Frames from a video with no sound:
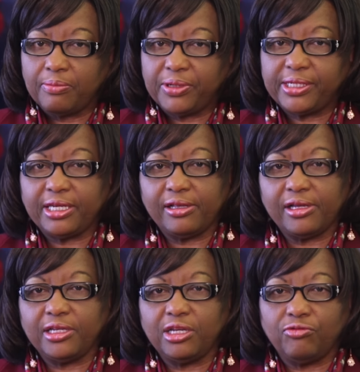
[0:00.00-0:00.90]

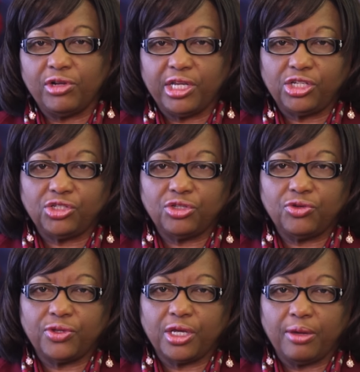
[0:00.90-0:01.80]
particularly in relation
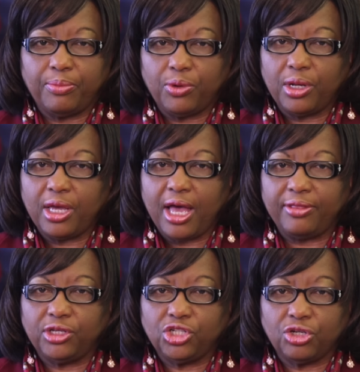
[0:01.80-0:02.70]
to the Ebola
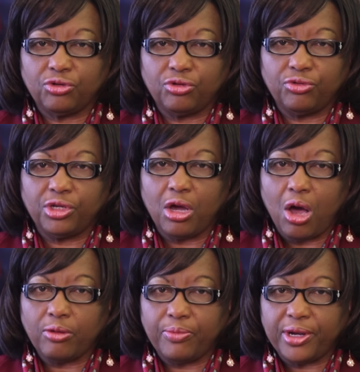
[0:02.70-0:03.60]
and the chikungunya
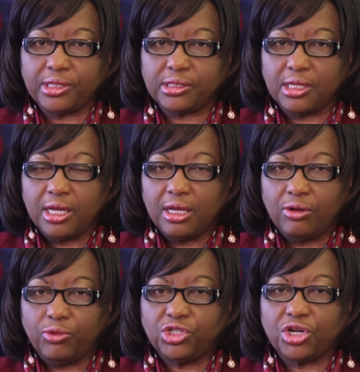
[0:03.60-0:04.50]
outbreaks,
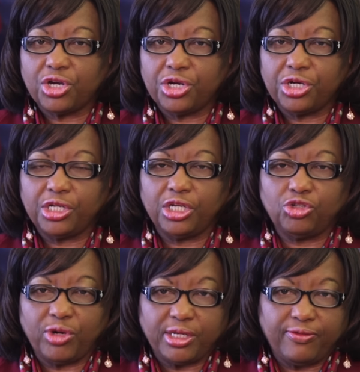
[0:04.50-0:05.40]
which occurred in
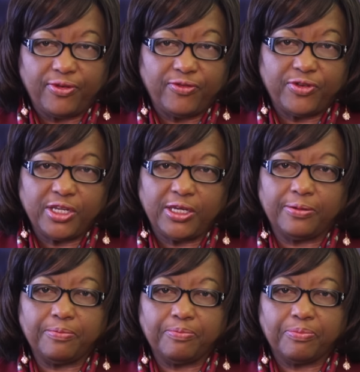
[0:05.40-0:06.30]

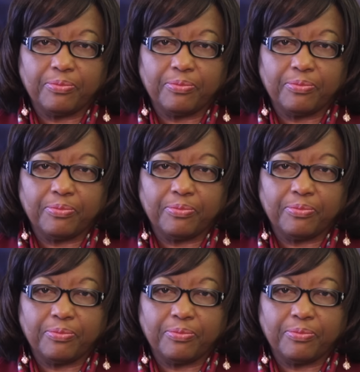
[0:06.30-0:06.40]
2015.